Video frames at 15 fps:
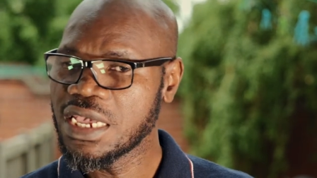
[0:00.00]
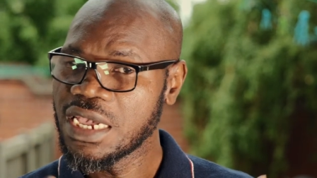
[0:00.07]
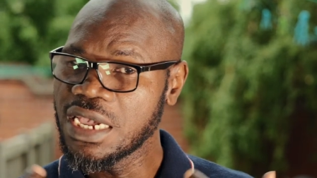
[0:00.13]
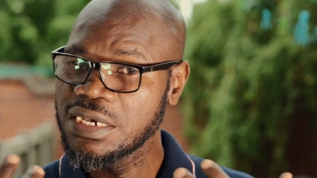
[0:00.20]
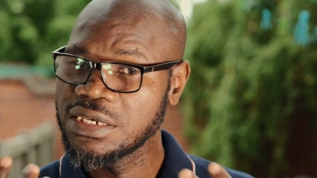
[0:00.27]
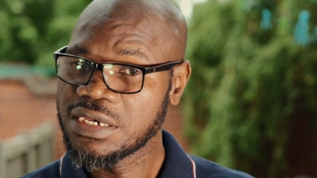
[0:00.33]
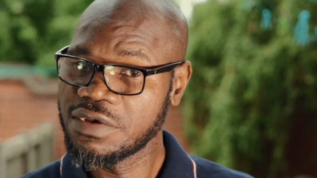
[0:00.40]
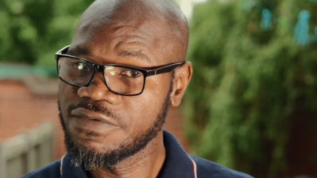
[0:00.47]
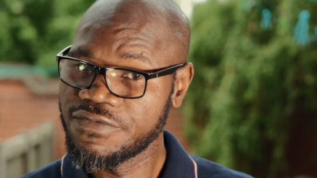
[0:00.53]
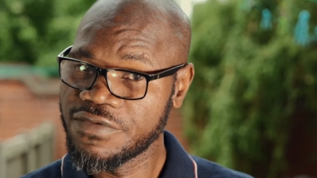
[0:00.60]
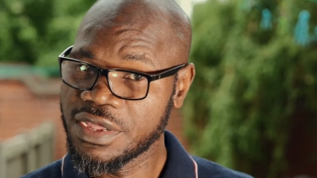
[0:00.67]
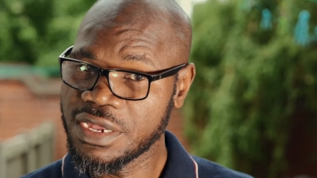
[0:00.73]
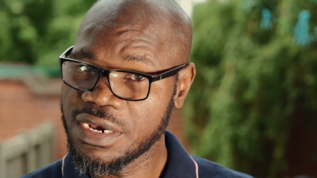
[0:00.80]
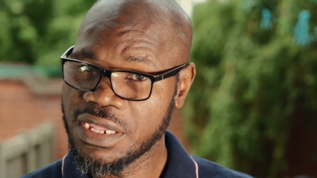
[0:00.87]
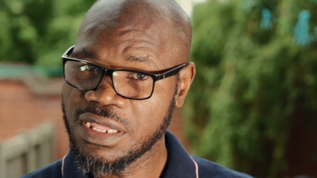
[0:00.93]

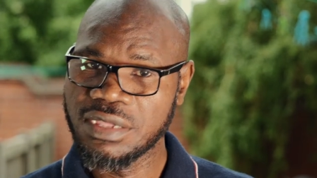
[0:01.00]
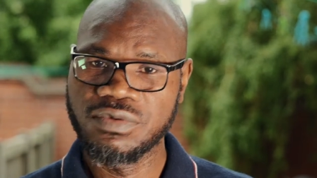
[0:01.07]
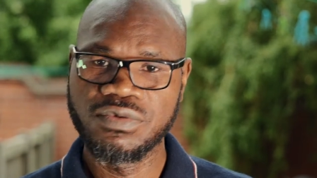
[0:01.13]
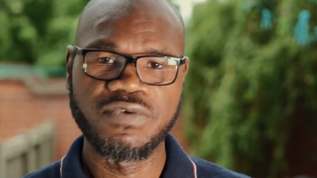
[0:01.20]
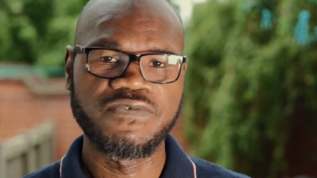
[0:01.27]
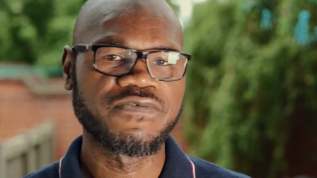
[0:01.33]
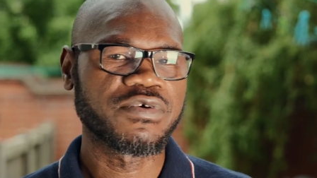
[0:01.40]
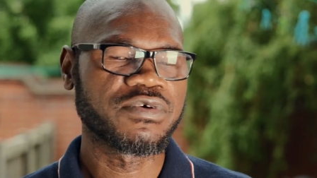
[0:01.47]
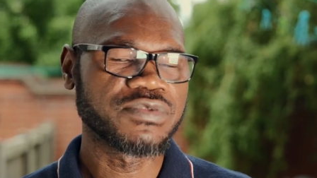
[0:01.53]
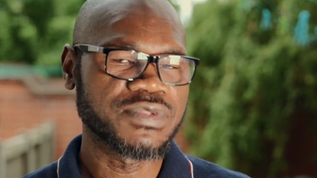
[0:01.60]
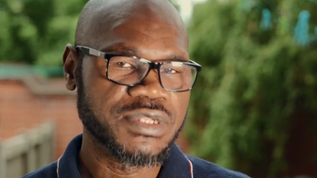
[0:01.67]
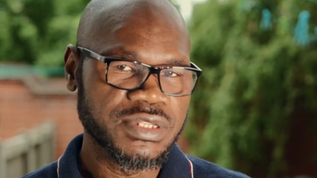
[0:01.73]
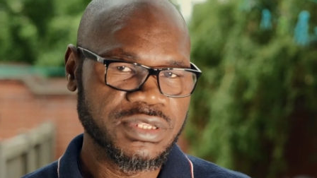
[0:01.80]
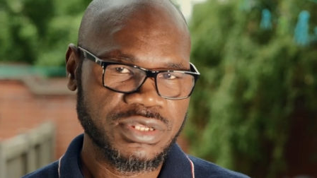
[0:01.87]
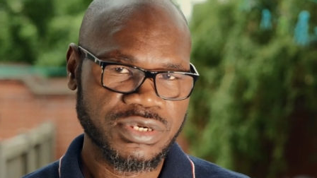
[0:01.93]
interfering with
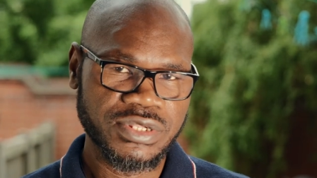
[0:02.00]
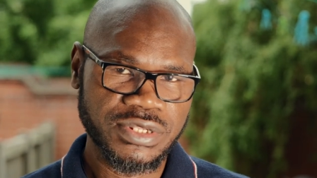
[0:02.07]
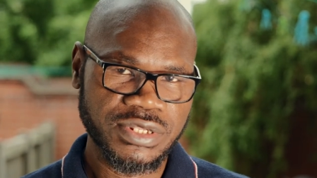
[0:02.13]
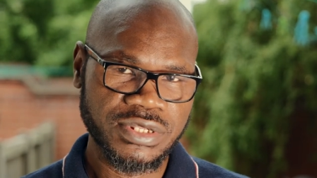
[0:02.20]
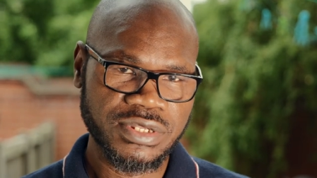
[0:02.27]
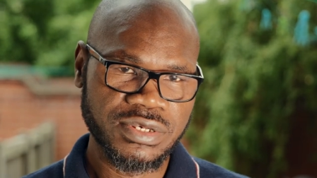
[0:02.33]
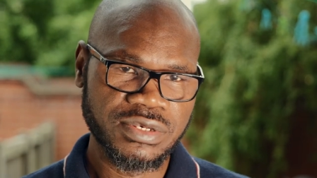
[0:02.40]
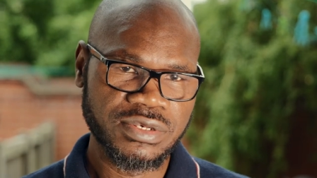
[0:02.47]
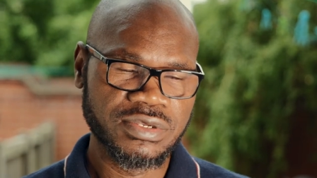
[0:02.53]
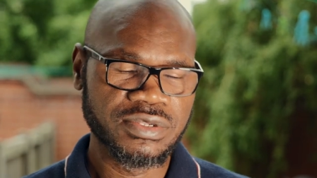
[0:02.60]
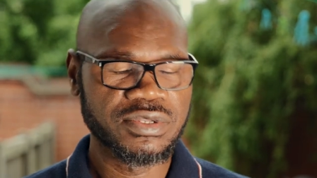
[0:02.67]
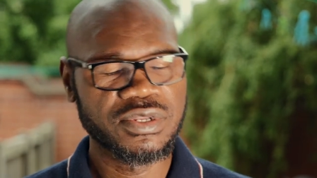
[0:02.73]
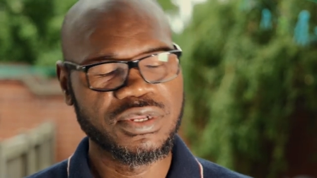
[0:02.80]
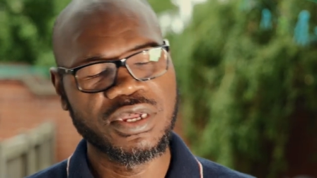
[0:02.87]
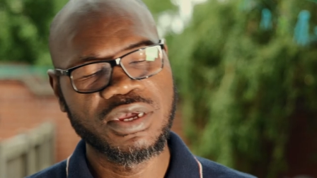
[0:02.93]
concentration,
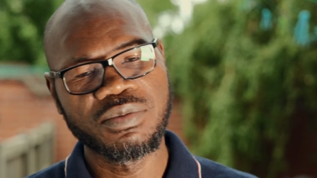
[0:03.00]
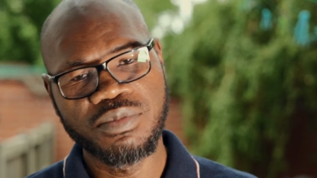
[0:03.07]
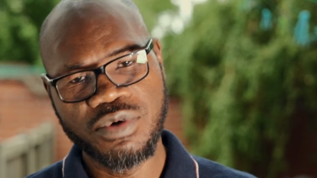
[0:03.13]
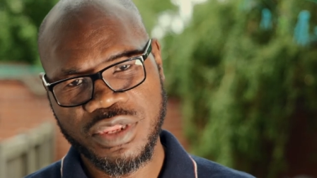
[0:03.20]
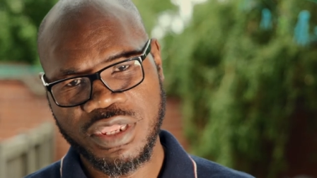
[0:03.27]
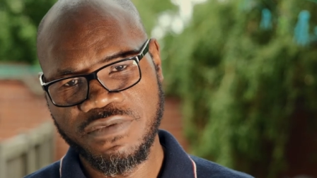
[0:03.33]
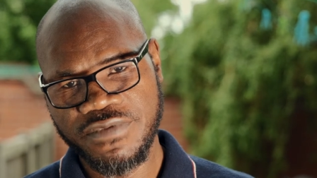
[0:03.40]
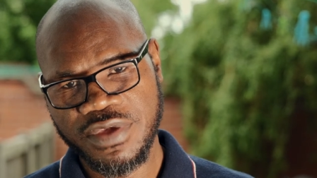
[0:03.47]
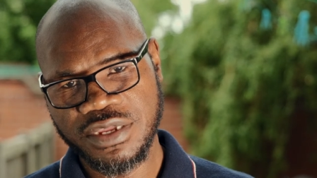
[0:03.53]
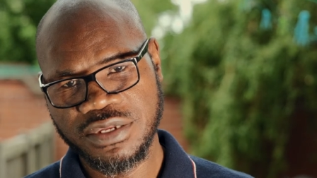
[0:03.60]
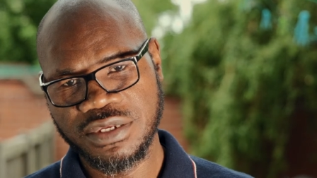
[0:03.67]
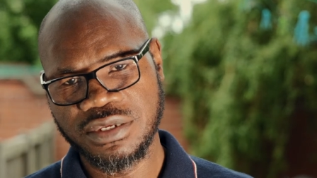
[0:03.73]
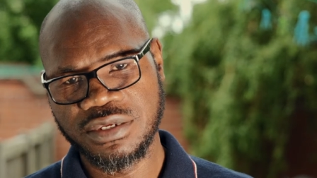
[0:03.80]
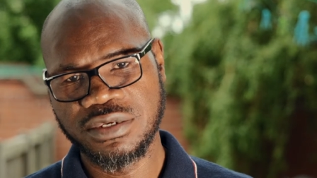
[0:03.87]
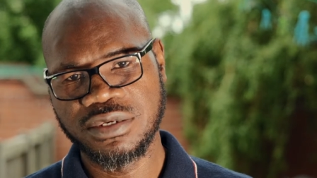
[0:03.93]

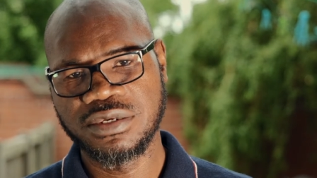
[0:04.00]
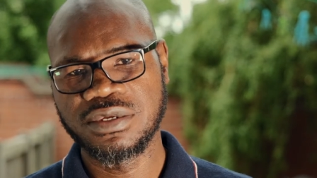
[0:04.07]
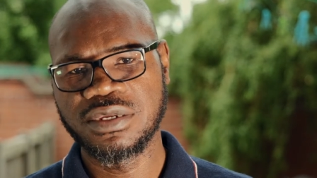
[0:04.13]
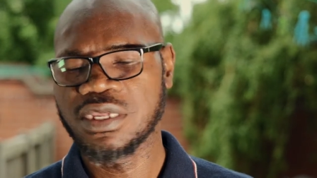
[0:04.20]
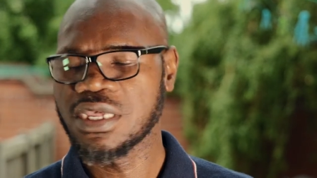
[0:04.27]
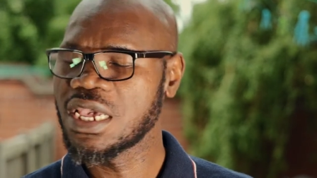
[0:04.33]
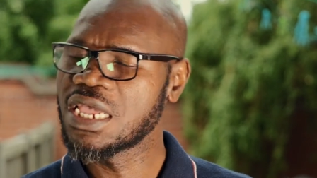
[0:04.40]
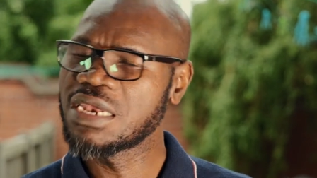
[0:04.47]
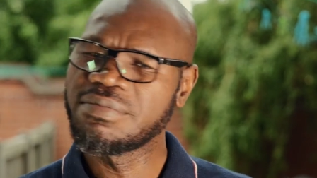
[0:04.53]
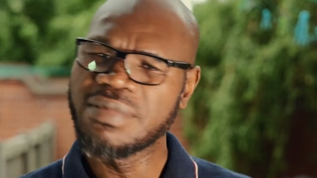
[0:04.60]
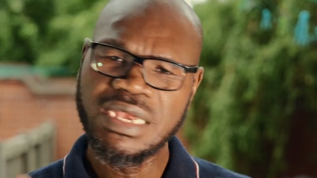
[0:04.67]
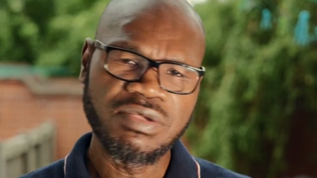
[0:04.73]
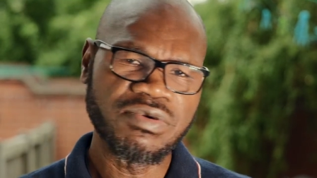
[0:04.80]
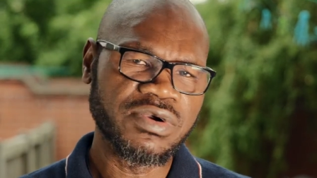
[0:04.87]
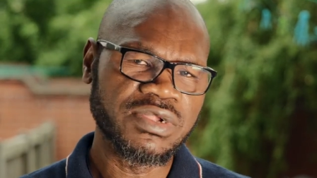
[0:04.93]
motivation, and
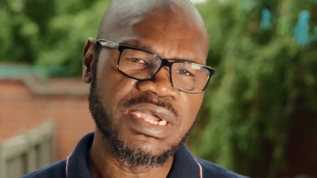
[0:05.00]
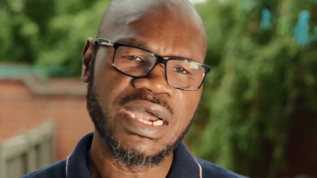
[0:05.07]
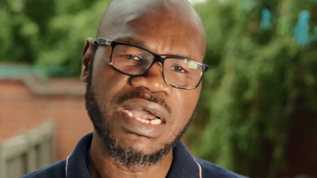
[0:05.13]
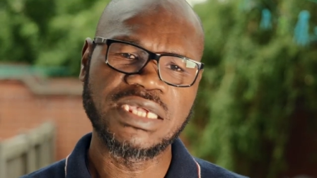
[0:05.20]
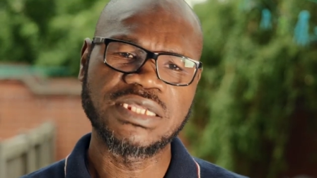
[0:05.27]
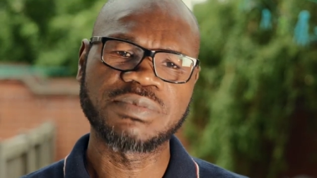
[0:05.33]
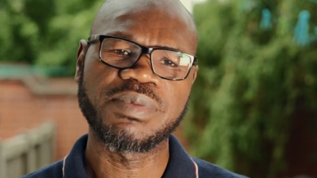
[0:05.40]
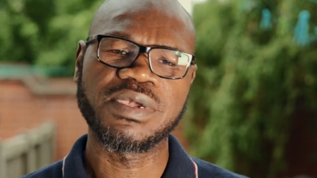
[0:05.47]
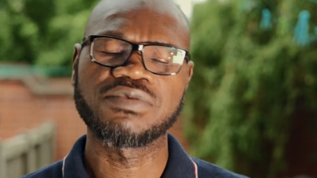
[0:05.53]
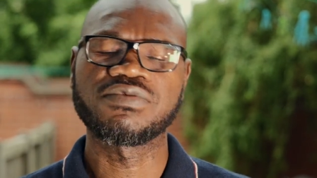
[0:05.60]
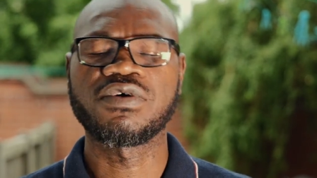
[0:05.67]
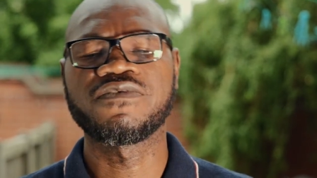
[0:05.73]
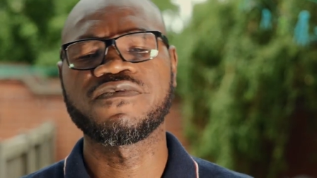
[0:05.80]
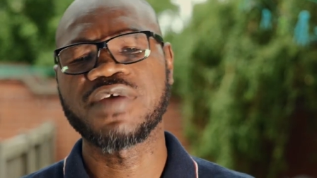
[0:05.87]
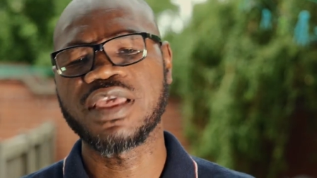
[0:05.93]
many other
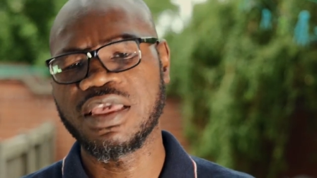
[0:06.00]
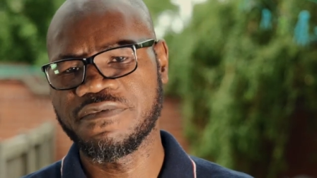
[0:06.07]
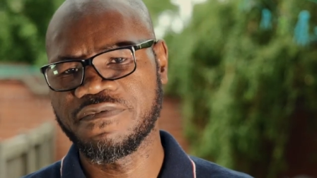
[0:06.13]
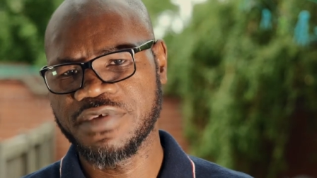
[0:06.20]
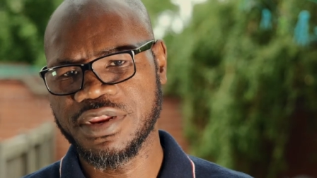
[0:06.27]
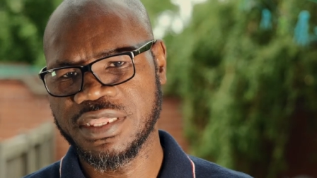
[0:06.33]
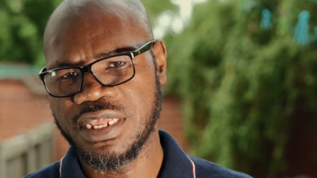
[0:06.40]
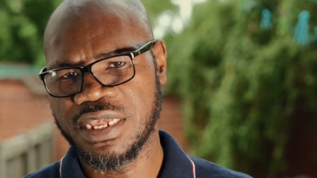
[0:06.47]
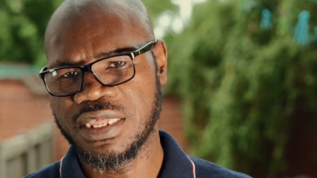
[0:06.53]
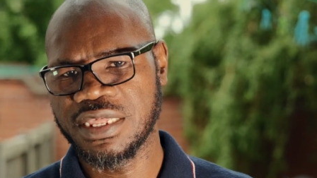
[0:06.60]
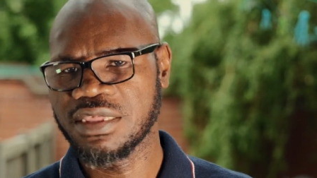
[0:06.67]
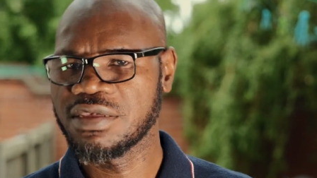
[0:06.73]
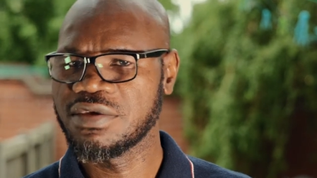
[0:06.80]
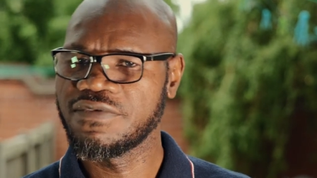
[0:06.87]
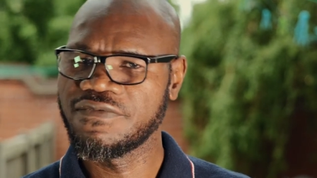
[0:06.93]
aspects of everyday
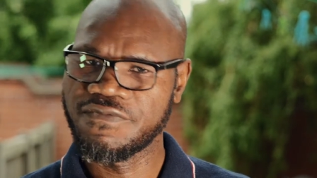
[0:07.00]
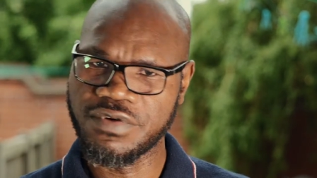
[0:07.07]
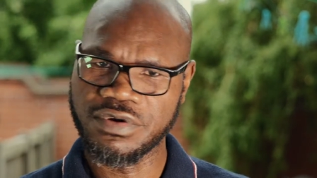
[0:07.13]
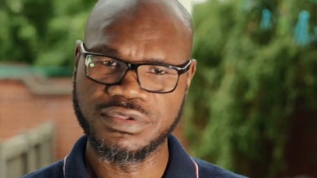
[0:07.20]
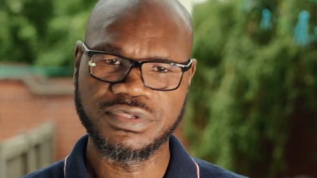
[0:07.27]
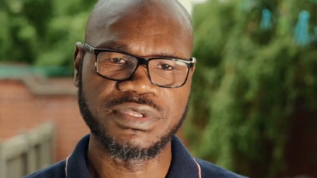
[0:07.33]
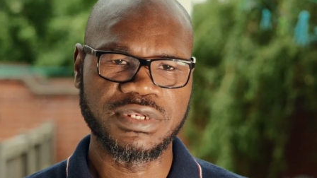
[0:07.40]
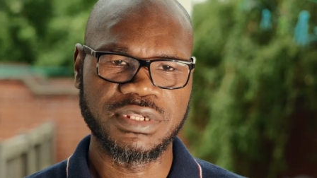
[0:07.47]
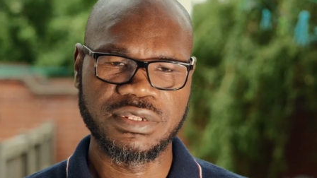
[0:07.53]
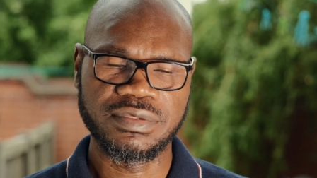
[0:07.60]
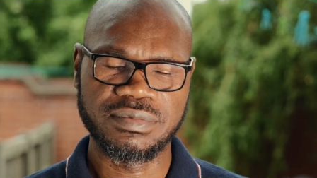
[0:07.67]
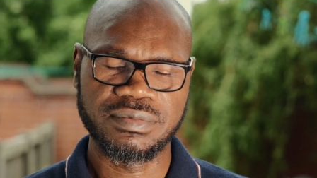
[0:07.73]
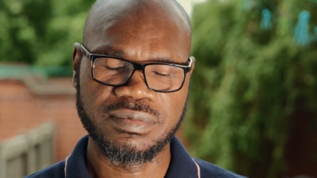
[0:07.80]
functioning.